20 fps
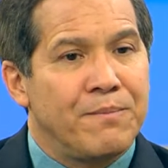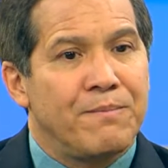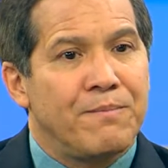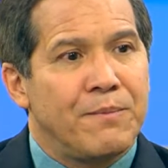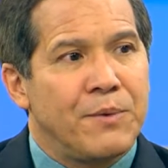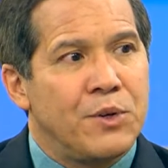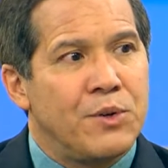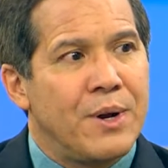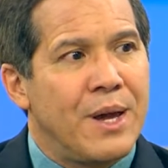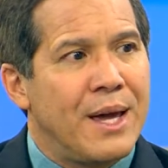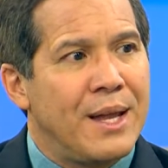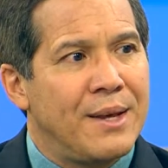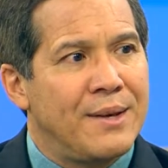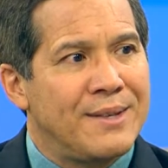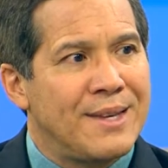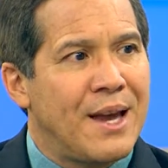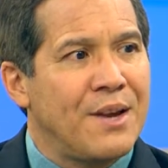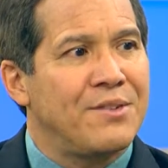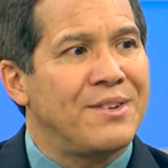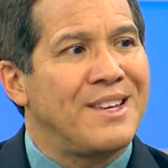Your
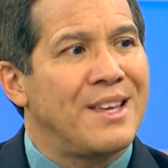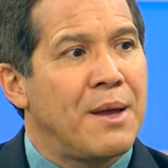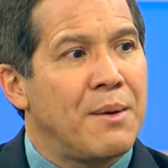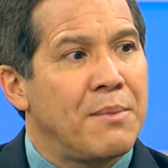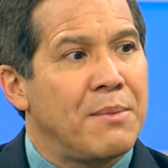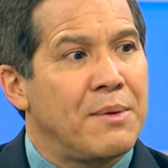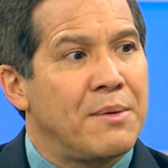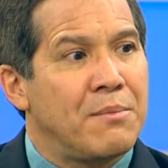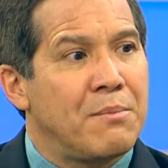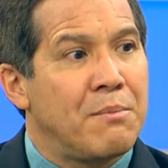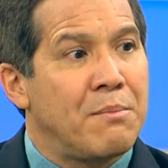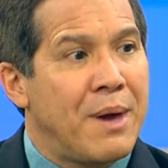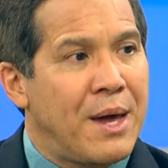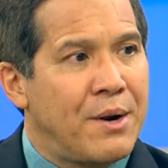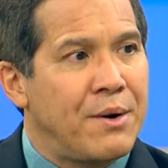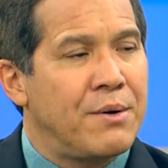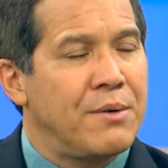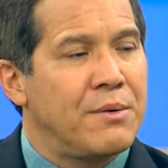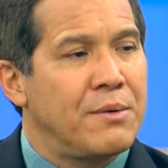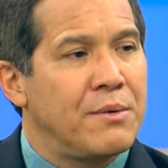headaches actually get
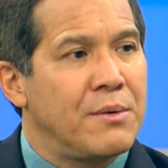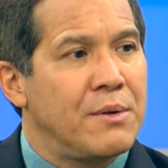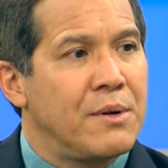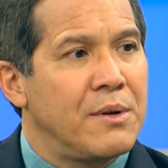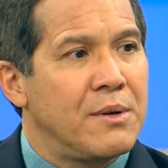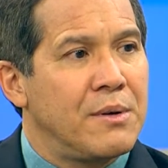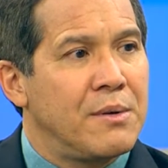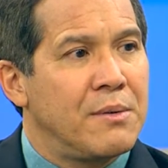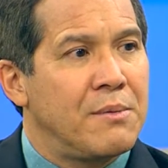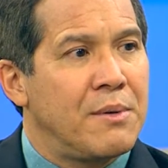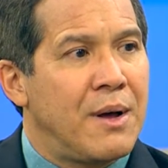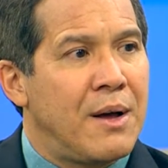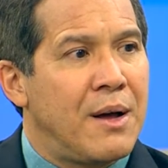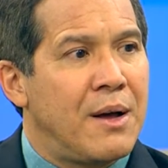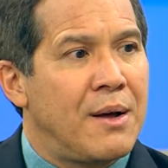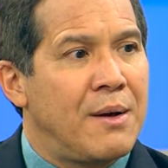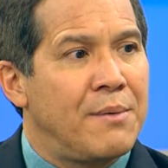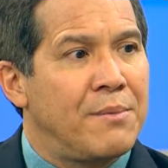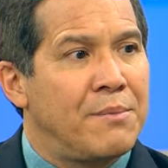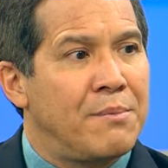better
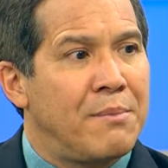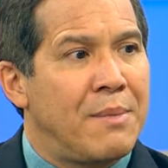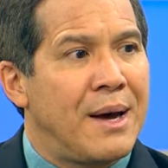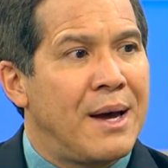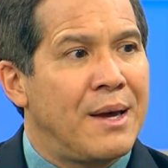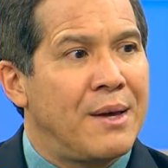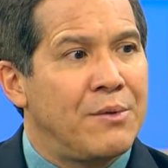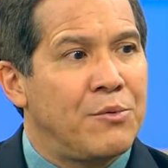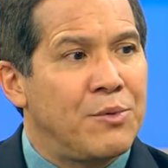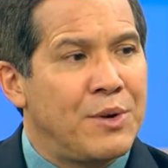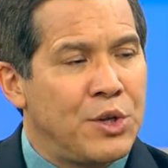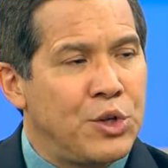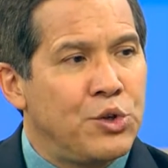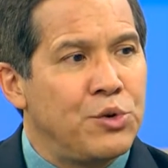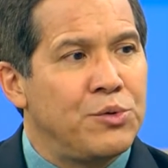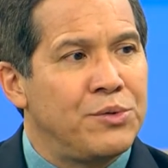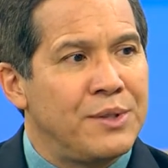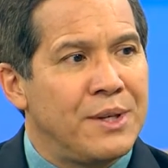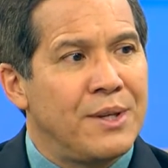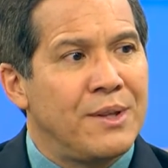by
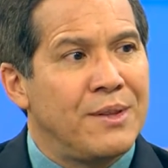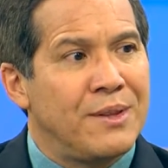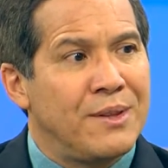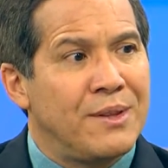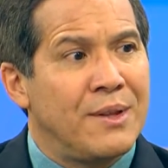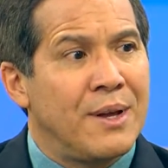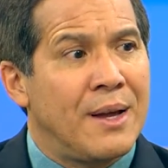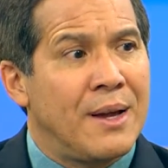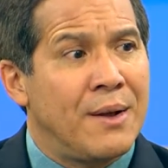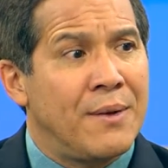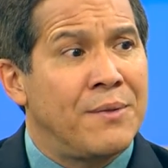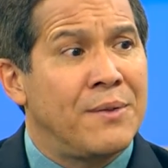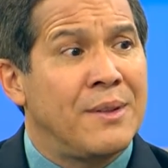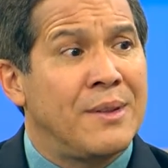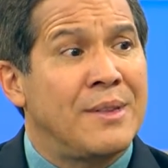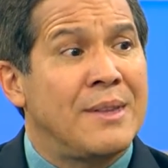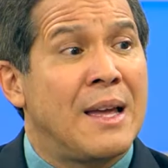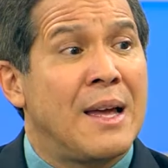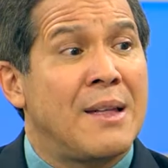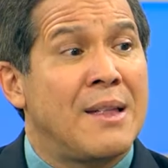reducing
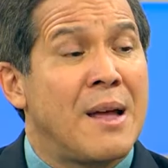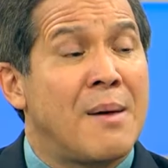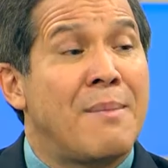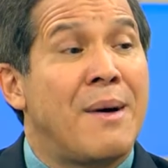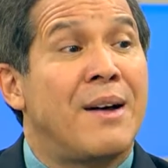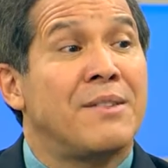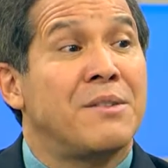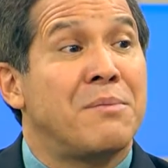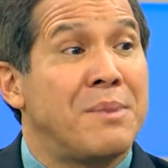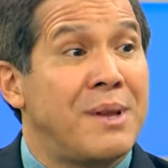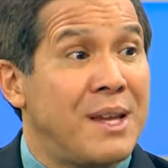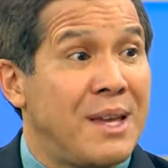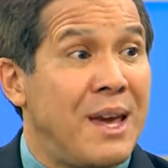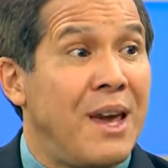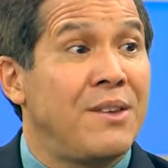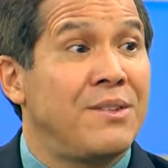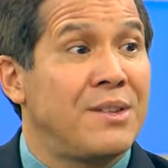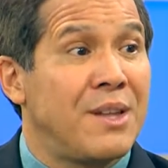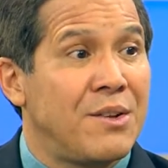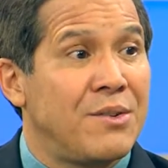that amount of
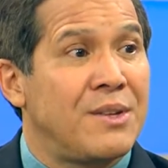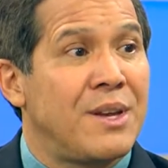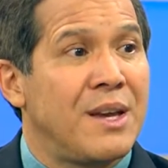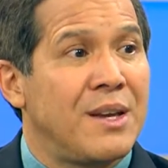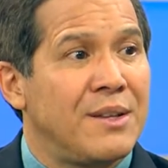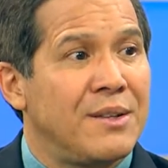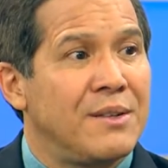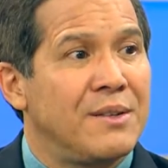medication that you're taking.